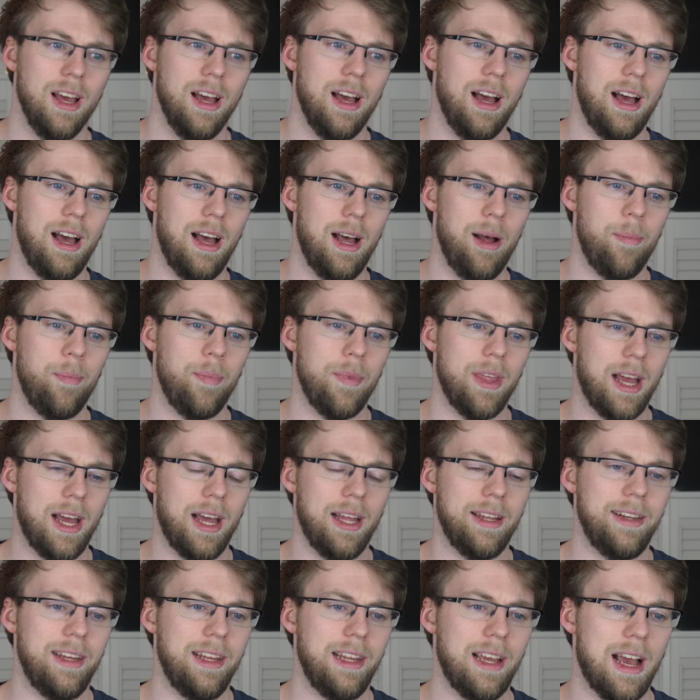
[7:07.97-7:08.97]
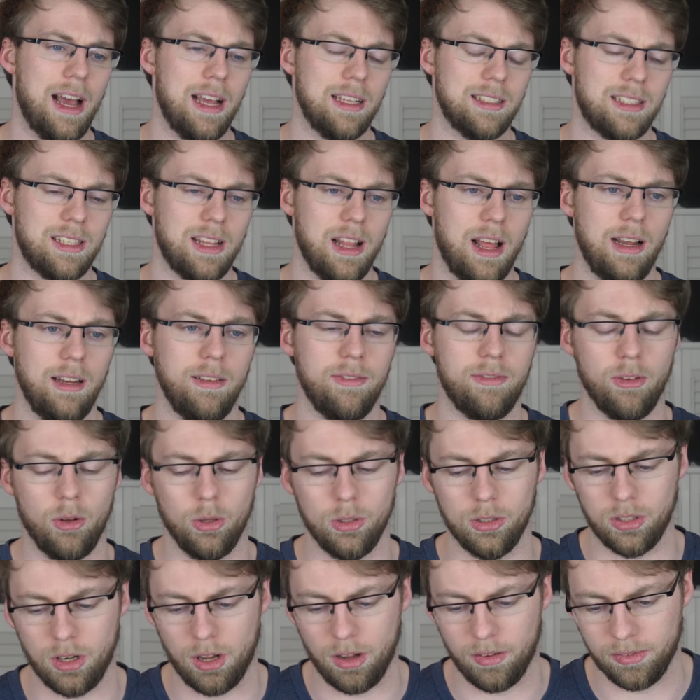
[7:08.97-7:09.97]
um, and it has slightly
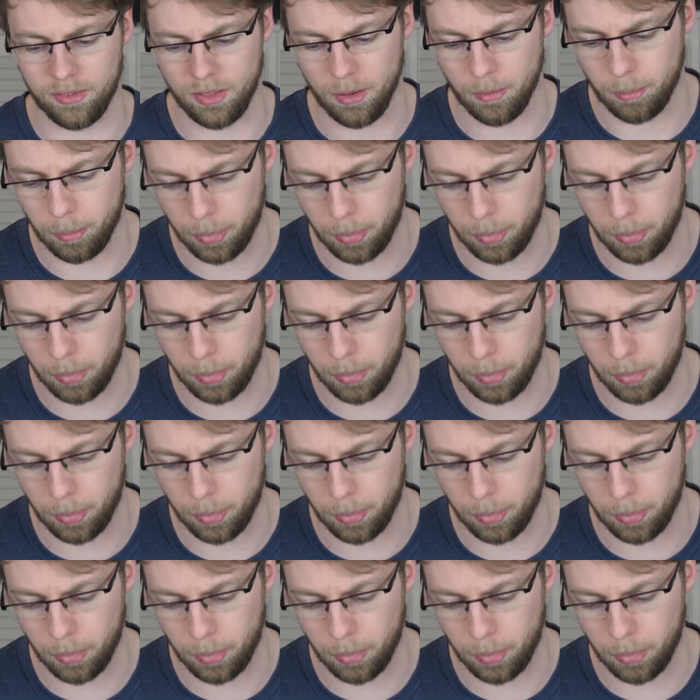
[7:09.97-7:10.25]
fallen off the